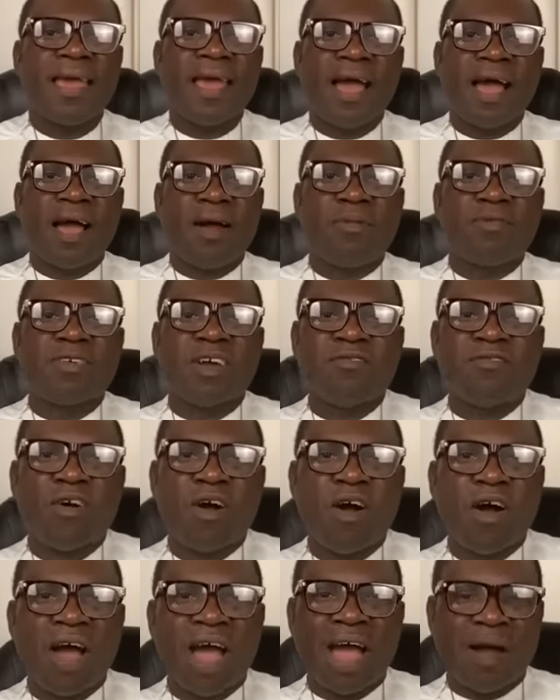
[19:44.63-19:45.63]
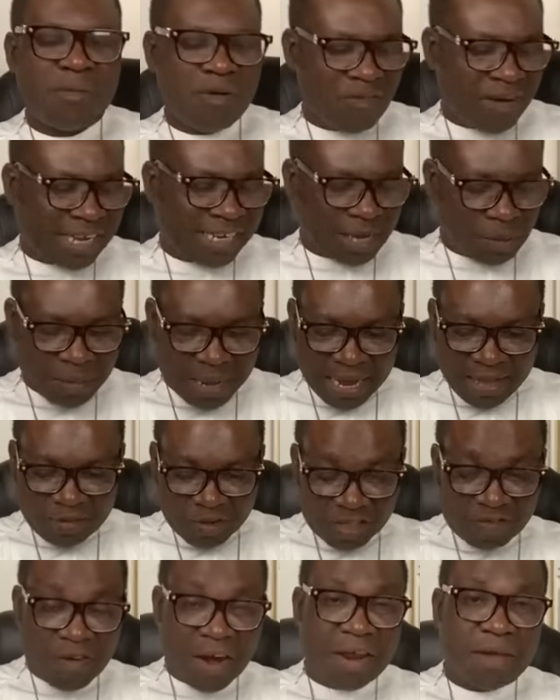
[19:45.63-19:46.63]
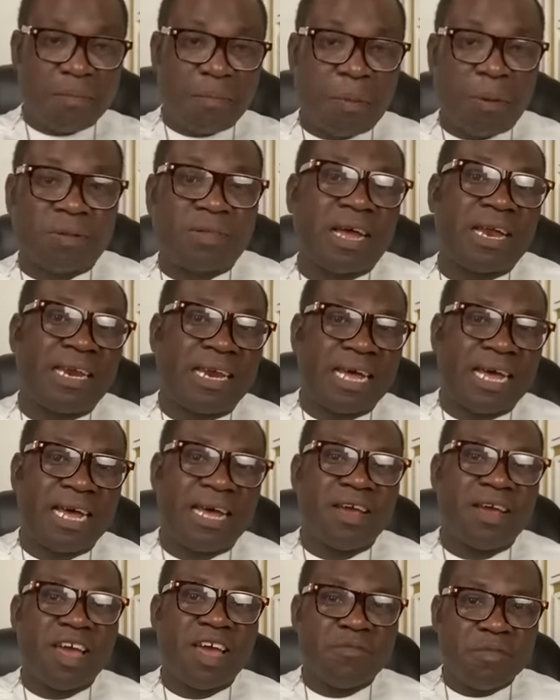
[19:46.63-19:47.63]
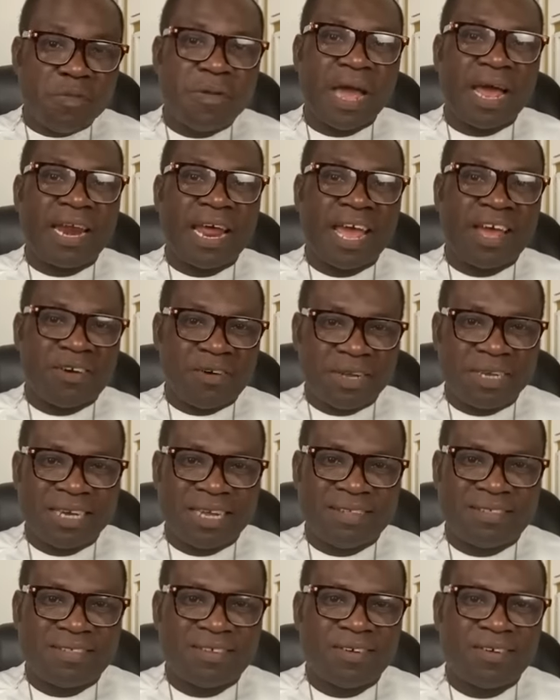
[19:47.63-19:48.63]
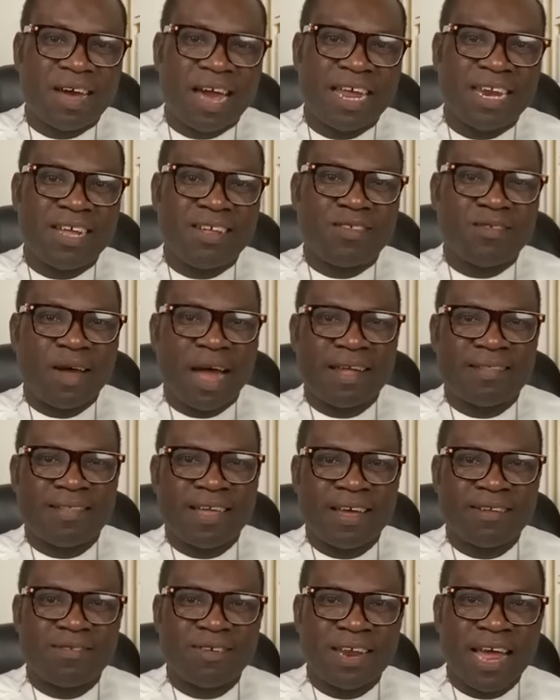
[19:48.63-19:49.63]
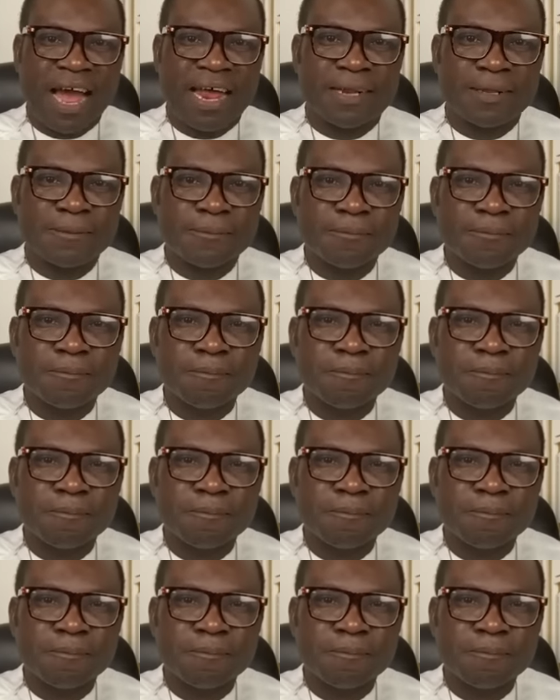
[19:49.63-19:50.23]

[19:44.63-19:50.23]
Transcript: Yeah, I was for Mufancha. I mean, it was very important. Bibi and I urgent, so I need to attend to that.